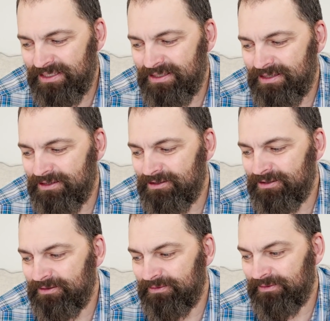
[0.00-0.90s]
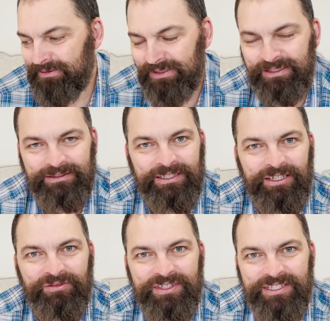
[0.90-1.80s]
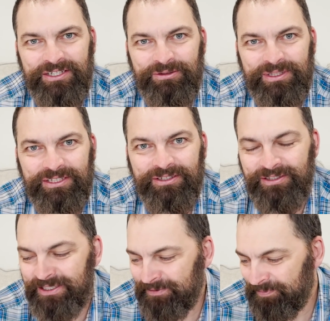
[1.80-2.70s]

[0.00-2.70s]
so they obviously know what they're doing.